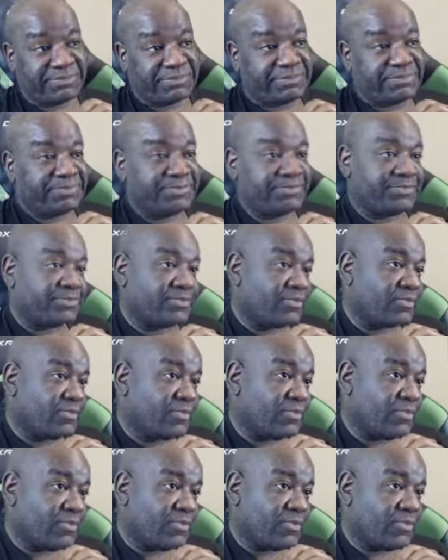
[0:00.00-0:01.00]

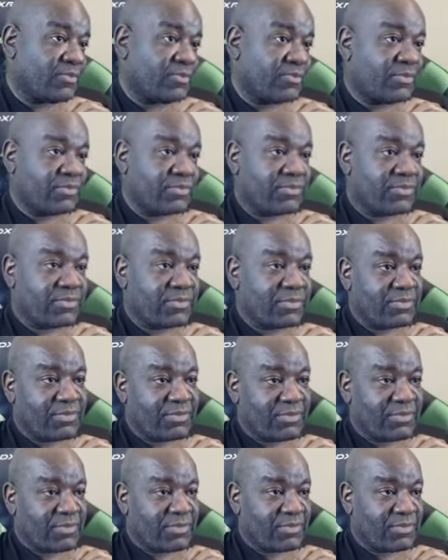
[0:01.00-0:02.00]

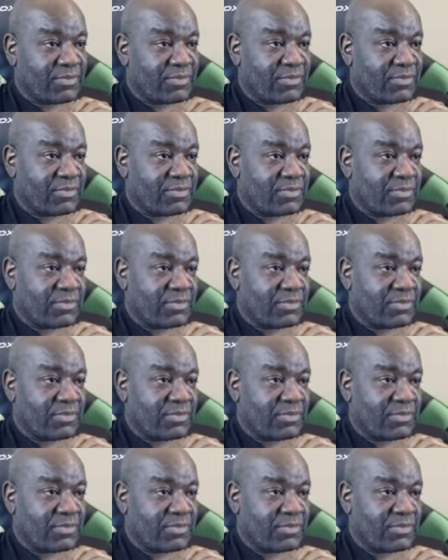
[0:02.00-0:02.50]
Nothing is said.